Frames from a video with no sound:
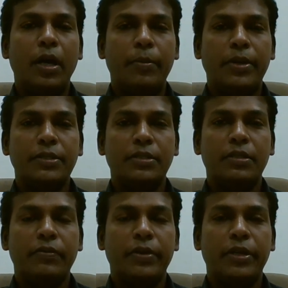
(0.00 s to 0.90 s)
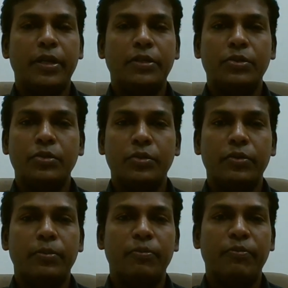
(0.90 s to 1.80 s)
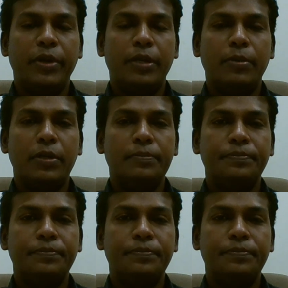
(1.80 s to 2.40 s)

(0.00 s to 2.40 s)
Ambassador of India to Myanmar,